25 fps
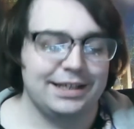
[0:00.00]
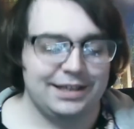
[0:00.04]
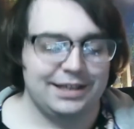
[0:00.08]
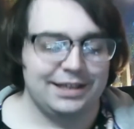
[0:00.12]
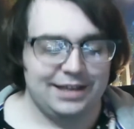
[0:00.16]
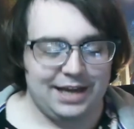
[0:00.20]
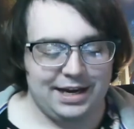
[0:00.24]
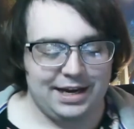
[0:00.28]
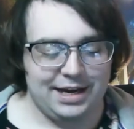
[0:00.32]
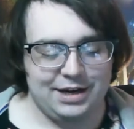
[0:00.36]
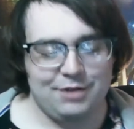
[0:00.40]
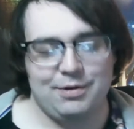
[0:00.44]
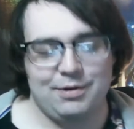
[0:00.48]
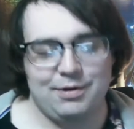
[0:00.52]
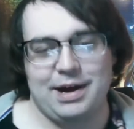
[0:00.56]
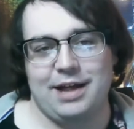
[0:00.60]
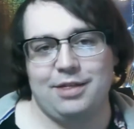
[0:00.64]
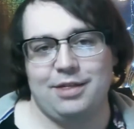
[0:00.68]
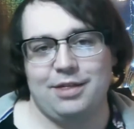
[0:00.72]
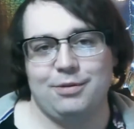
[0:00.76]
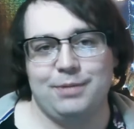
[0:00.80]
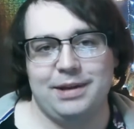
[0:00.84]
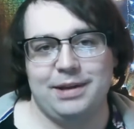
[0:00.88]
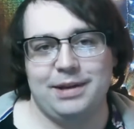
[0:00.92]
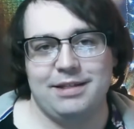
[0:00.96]
I know
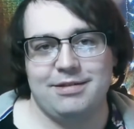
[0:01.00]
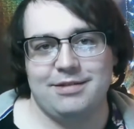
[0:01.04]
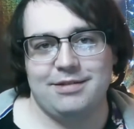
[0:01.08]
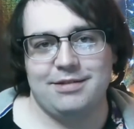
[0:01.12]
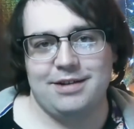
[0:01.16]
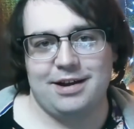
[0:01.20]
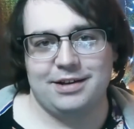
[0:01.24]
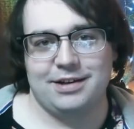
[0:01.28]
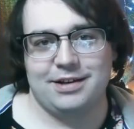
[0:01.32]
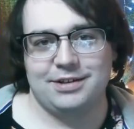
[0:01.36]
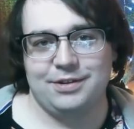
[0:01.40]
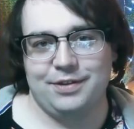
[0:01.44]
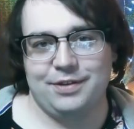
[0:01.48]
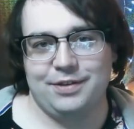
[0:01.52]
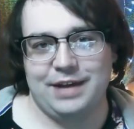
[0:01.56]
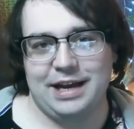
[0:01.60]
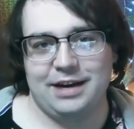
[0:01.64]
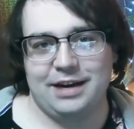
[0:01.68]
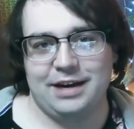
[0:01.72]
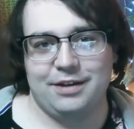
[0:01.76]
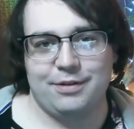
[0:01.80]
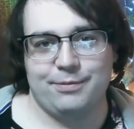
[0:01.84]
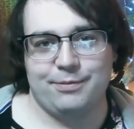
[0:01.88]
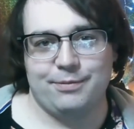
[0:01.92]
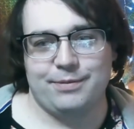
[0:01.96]
Halloween's not till the end
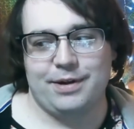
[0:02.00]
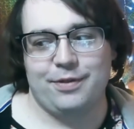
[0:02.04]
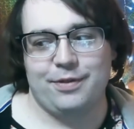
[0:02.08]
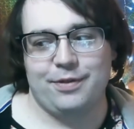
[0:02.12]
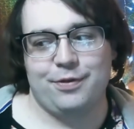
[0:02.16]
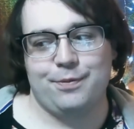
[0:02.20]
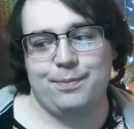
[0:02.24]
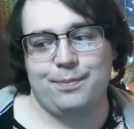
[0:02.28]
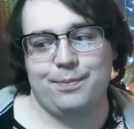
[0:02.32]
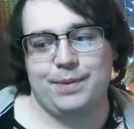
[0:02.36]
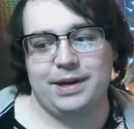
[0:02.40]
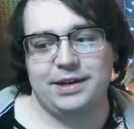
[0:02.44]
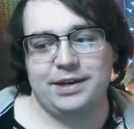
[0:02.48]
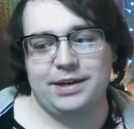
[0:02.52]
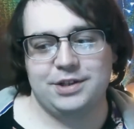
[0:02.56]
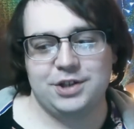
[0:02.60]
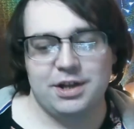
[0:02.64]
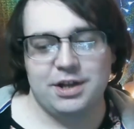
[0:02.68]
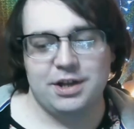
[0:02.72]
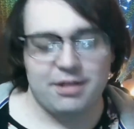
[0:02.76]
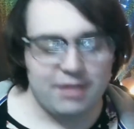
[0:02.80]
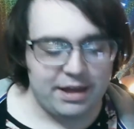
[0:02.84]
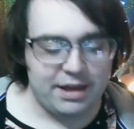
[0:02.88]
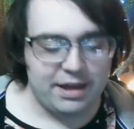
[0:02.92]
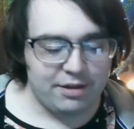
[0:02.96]
of the month, but
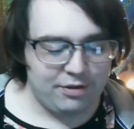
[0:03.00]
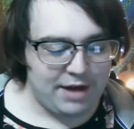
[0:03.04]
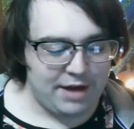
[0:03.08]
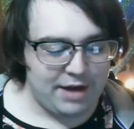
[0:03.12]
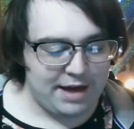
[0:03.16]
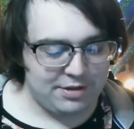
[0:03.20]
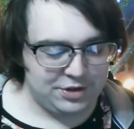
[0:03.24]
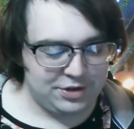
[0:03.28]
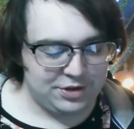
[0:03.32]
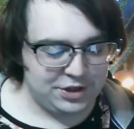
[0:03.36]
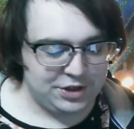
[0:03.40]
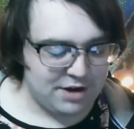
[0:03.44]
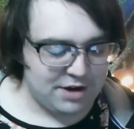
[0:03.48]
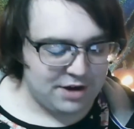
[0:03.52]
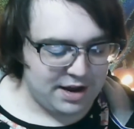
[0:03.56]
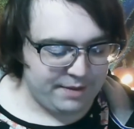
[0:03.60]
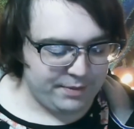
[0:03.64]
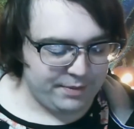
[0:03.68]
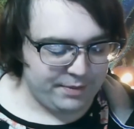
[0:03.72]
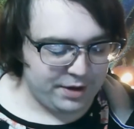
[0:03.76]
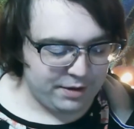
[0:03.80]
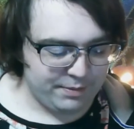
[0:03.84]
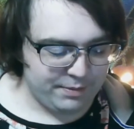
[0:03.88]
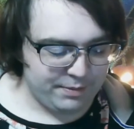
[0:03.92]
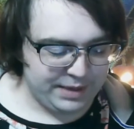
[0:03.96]
just like last year, I'm
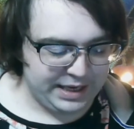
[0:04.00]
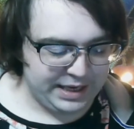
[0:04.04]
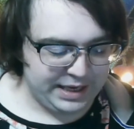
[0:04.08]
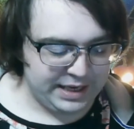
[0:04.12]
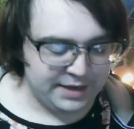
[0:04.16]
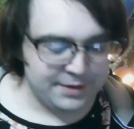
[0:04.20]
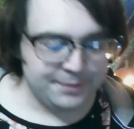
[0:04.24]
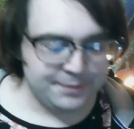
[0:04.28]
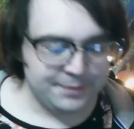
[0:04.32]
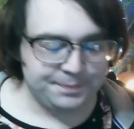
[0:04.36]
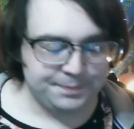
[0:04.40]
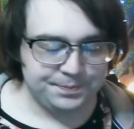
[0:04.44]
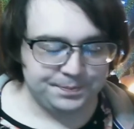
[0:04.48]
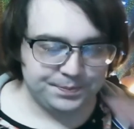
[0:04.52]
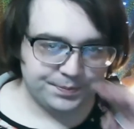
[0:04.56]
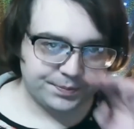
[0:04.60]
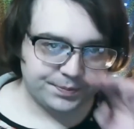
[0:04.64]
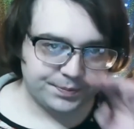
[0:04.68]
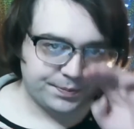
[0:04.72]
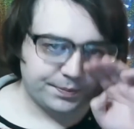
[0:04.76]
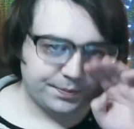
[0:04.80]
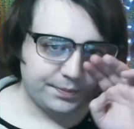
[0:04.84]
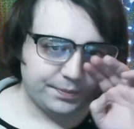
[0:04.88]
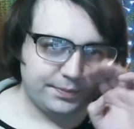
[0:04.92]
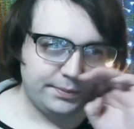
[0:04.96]
going to be
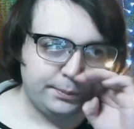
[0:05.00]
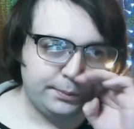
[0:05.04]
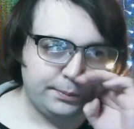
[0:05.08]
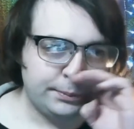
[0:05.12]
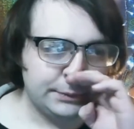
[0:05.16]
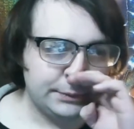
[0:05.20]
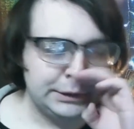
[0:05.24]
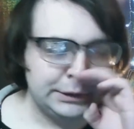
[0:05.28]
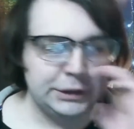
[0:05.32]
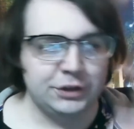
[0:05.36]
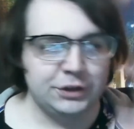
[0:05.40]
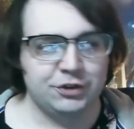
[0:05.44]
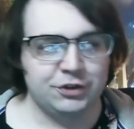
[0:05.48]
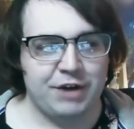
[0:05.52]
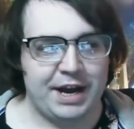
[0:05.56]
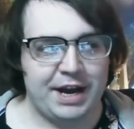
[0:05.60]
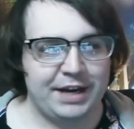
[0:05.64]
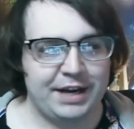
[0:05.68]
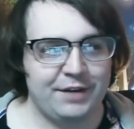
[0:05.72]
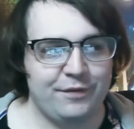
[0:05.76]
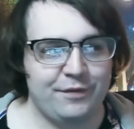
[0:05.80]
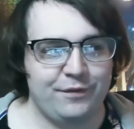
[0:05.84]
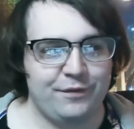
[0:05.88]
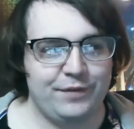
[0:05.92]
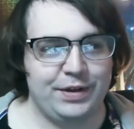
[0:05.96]
trying to
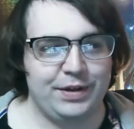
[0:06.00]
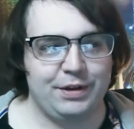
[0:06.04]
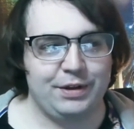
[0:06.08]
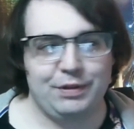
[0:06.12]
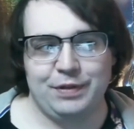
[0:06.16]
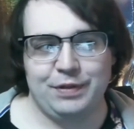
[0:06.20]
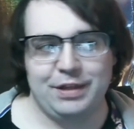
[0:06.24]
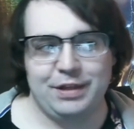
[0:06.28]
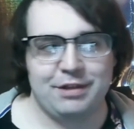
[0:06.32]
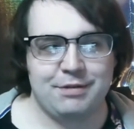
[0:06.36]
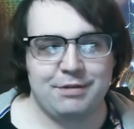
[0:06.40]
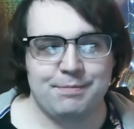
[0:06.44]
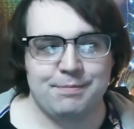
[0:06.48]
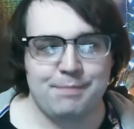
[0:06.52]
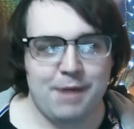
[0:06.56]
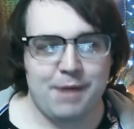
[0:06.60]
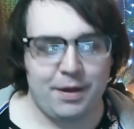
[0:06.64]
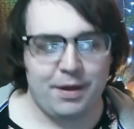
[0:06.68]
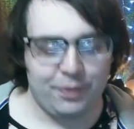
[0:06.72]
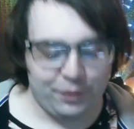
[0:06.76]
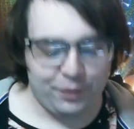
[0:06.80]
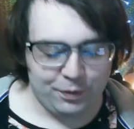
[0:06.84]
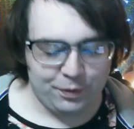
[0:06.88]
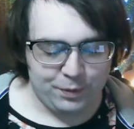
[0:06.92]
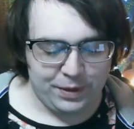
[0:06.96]
fill this
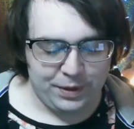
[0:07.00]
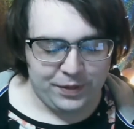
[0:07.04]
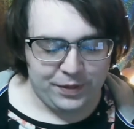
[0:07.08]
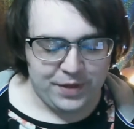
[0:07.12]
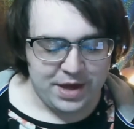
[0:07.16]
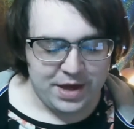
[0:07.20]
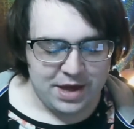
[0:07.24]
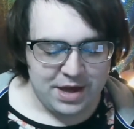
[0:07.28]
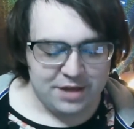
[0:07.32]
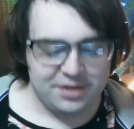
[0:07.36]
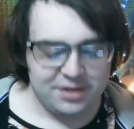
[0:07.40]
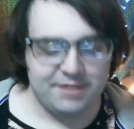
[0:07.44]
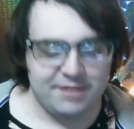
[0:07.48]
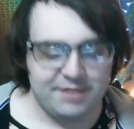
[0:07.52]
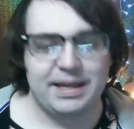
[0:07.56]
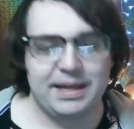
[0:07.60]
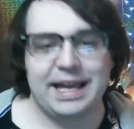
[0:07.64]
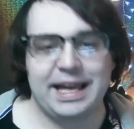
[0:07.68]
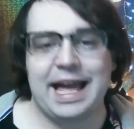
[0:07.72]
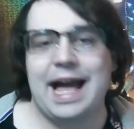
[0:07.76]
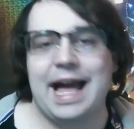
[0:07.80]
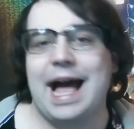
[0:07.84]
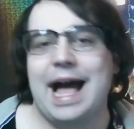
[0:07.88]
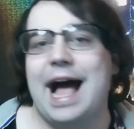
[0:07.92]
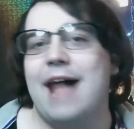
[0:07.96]
month with some like
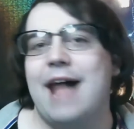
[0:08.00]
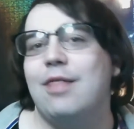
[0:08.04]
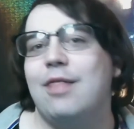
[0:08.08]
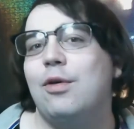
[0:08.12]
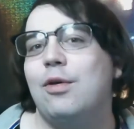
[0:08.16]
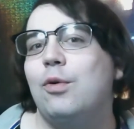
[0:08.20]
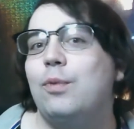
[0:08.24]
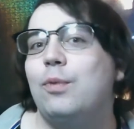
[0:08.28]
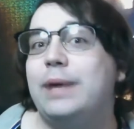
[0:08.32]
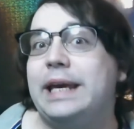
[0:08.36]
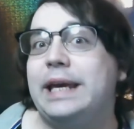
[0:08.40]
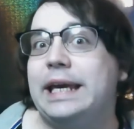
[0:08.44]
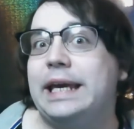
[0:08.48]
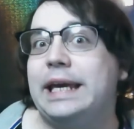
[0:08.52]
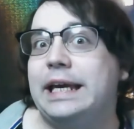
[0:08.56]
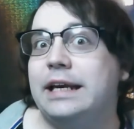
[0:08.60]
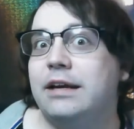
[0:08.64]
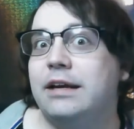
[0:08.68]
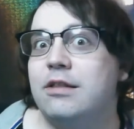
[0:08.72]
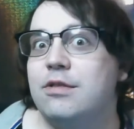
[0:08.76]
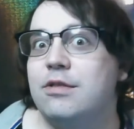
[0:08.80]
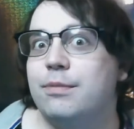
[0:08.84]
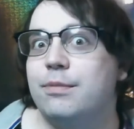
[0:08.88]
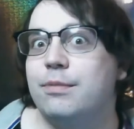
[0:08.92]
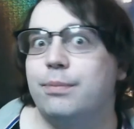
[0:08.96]
Halloween
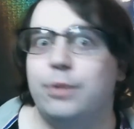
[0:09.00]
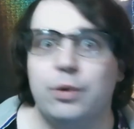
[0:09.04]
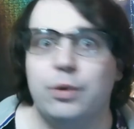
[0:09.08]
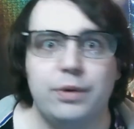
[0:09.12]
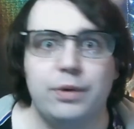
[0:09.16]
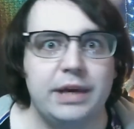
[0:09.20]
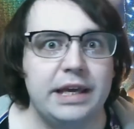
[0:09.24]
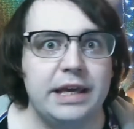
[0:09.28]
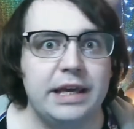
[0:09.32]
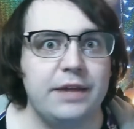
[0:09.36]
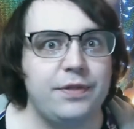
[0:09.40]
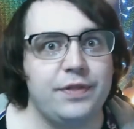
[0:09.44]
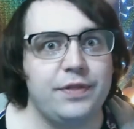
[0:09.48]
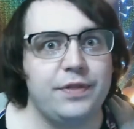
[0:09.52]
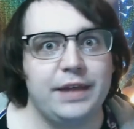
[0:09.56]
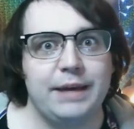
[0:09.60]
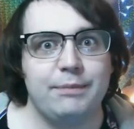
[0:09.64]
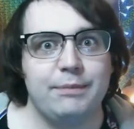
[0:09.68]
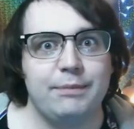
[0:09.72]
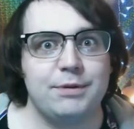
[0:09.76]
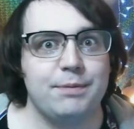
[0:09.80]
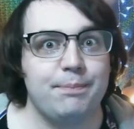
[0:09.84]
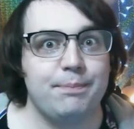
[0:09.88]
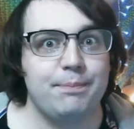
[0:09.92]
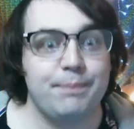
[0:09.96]
spooky themed
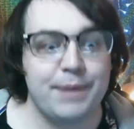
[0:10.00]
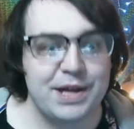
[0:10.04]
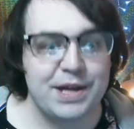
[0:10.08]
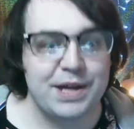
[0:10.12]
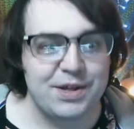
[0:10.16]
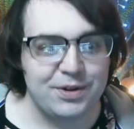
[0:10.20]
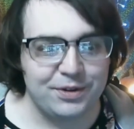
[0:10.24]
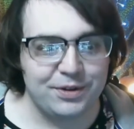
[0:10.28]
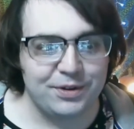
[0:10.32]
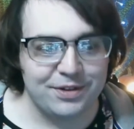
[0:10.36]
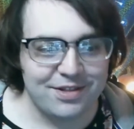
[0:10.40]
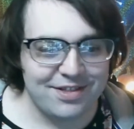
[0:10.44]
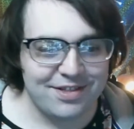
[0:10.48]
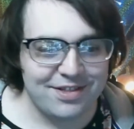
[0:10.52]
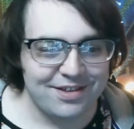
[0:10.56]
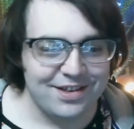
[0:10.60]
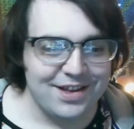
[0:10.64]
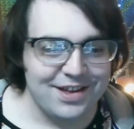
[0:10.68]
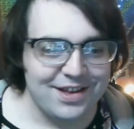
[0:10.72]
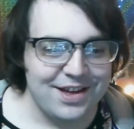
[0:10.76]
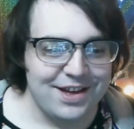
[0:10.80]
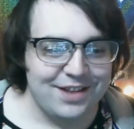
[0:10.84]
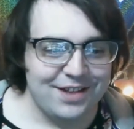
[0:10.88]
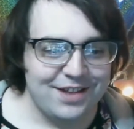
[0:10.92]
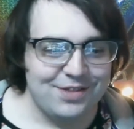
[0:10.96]
builds.
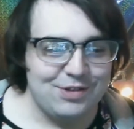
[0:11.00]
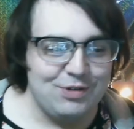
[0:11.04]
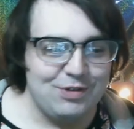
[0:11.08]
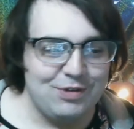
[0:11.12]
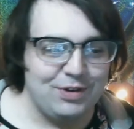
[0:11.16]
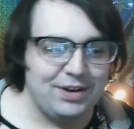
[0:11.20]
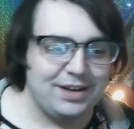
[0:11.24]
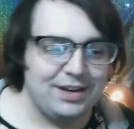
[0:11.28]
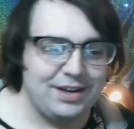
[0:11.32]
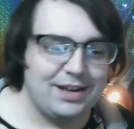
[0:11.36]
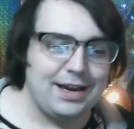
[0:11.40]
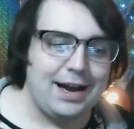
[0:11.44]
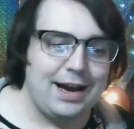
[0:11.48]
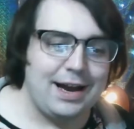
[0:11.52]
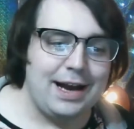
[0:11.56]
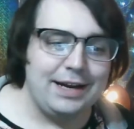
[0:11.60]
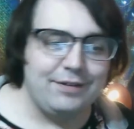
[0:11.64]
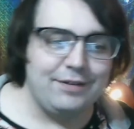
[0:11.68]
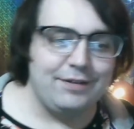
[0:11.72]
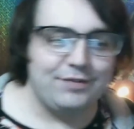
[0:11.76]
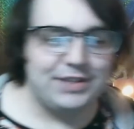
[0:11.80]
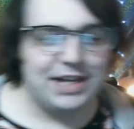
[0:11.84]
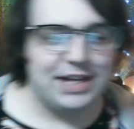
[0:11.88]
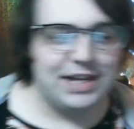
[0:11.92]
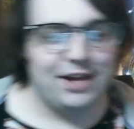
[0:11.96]
So you can kind of
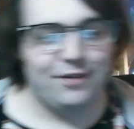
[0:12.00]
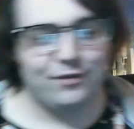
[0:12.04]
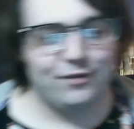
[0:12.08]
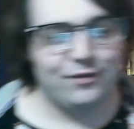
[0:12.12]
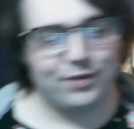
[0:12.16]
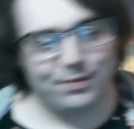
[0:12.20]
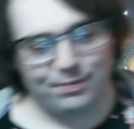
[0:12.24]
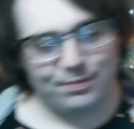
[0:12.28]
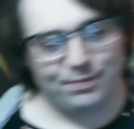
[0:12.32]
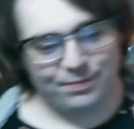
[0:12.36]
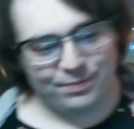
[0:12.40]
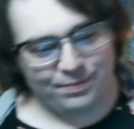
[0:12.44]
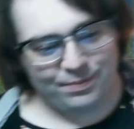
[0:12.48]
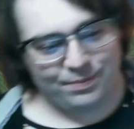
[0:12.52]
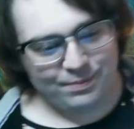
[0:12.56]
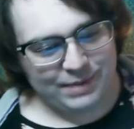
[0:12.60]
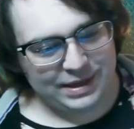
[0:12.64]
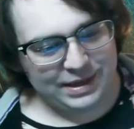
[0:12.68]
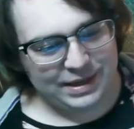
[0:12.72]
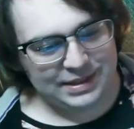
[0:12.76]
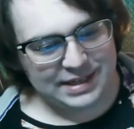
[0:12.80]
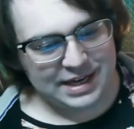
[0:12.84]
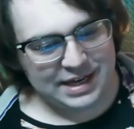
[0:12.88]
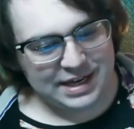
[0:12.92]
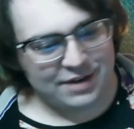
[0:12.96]
tell from my
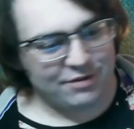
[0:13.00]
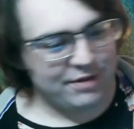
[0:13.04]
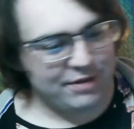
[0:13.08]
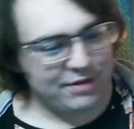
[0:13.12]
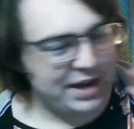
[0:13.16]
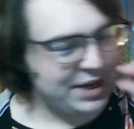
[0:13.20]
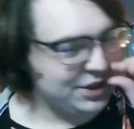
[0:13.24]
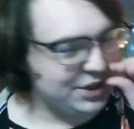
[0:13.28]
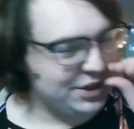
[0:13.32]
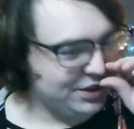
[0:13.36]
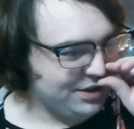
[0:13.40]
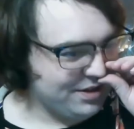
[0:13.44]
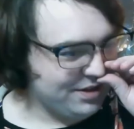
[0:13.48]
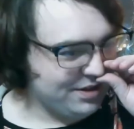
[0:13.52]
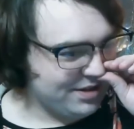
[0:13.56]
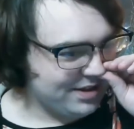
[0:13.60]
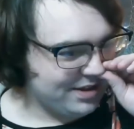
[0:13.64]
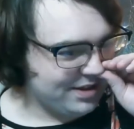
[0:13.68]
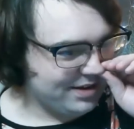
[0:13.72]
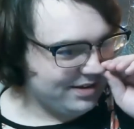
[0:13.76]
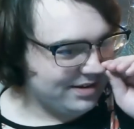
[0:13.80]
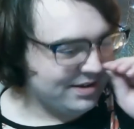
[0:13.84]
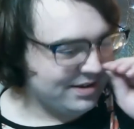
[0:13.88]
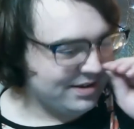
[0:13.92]
decorations and